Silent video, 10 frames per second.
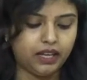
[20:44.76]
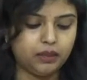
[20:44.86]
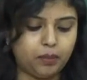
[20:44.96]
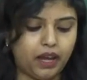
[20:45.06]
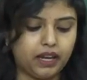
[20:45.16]

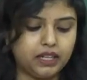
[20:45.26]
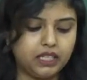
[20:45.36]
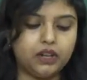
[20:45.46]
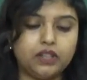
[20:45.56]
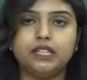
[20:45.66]
and the
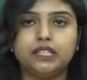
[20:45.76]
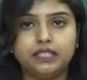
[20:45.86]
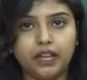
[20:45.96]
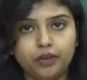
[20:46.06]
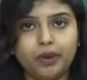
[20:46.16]
packet 0 is
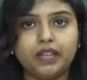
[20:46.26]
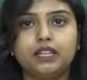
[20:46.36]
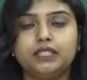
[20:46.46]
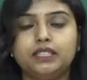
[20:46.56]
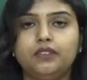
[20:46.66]
received
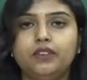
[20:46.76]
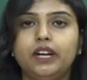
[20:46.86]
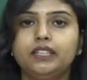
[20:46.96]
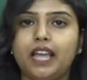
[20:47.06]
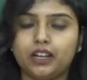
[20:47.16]
by the receiver,
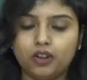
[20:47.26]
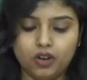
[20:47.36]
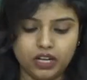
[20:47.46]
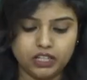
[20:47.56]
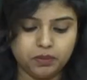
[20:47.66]
and the
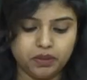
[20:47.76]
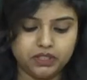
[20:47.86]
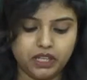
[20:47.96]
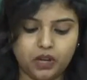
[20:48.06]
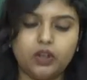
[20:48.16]

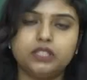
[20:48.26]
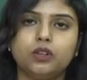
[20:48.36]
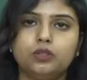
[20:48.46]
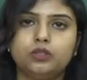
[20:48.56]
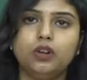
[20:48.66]
acknowledgement 0
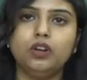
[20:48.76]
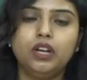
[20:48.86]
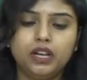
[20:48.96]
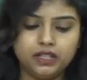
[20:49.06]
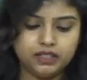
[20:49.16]
is
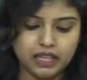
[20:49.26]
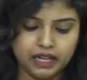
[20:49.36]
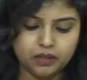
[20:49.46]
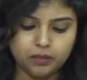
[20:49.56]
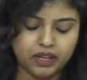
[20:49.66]
also
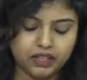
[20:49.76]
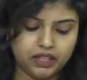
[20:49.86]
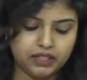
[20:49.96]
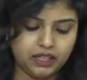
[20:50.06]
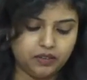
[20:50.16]
sent by
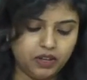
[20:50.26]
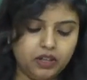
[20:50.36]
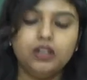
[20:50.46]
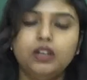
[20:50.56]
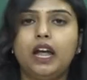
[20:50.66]
the
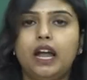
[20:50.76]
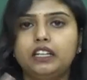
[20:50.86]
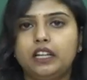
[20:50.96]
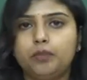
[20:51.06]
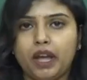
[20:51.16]
receiver,
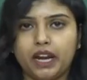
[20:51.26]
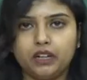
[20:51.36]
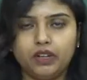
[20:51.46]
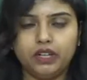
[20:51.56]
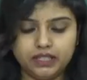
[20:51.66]
and then
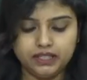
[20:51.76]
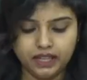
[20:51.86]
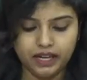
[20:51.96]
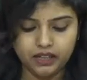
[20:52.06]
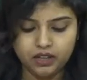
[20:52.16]
packet 1 is
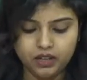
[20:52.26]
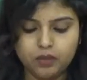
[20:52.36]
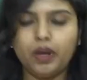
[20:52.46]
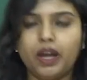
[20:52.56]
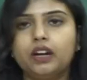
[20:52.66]
sent,
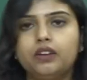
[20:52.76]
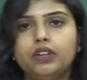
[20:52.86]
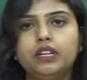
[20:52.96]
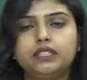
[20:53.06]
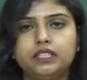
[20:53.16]
packet
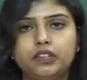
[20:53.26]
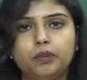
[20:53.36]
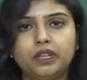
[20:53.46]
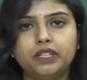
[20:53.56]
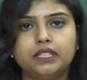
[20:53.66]
1 is
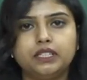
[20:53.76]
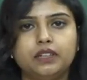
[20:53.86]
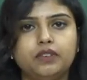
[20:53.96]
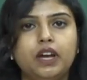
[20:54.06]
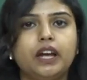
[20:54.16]
received by the
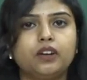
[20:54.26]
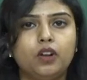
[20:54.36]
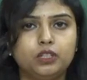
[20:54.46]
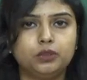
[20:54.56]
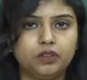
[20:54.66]
receiver,
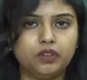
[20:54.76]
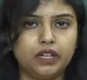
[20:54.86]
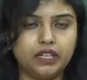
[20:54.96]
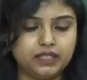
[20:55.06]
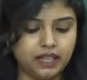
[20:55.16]
acknowledgement
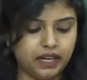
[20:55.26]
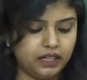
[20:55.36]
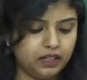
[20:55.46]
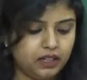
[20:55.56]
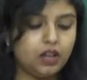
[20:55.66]
1 is
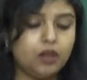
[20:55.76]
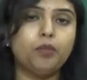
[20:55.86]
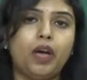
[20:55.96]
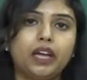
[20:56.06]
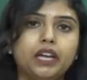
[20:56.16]
sent,
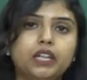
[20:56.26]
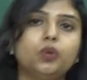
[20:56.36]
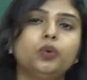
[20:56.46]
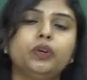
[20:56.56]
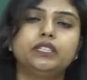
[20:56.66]

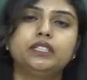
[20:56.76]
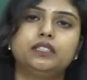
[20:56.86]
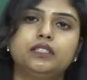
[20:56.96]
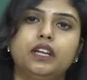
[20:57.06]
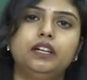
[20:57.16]
packet 2
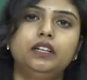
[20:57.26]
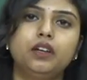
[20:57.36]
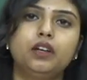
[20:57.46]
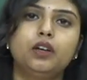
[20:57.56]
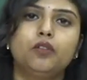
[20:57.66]
is
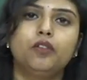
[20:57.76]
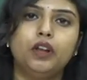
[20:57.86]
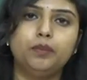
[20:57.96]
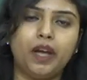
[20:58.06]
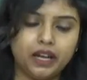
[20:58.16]
sent,
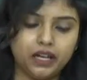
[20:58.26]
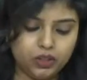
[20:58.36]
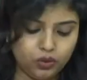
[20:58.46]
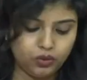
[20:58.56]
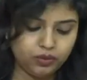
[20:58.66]
while
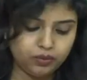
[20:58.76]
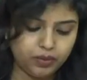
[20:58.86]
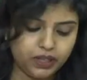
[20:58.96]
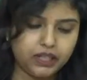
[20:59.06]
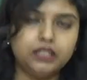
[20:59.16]
packet 2,
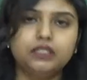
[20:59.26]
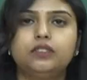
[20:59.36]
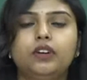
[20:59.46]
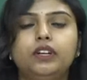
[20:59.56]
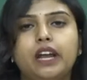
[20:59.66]
but
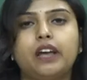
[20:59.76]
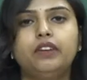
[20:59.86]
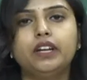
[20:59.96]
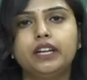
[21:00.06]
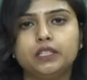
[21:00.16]
while
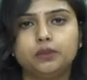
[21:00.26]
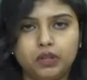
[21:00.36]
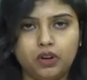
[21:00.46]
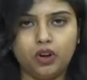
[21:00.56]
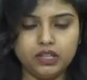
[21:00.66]
travelling it
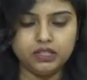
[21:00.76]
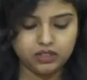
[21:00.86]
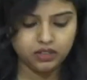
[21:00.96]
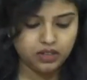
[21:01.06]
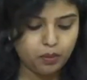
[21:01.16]
has been
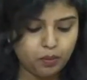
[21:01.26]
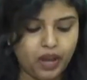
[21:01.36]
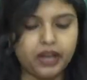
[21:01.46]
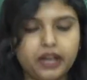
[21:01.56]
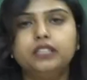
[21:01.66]
lost,
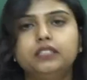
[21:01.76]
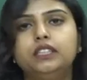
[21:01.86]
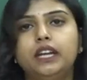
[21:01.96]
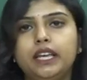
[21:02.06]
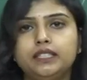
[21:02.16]

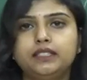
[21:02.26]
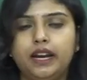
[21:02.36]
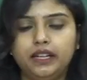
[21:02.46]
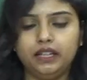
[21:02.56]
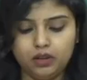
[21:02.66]
packet 3
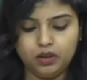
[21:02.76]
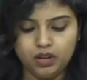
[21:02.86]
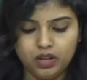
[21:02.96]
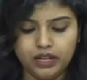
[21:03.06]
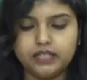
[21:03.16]
is sent,
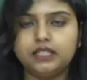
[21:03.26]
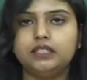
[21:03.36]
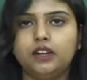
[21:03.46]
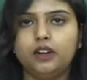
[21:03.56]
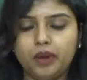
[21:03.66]
it
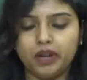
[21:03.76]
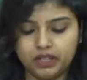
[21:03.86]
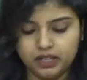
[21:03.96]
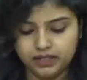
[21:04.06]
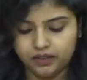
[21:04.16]
is received
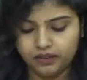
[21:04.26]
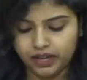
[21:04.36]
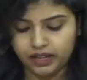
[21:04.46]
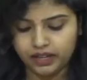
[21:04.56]
by the receiver,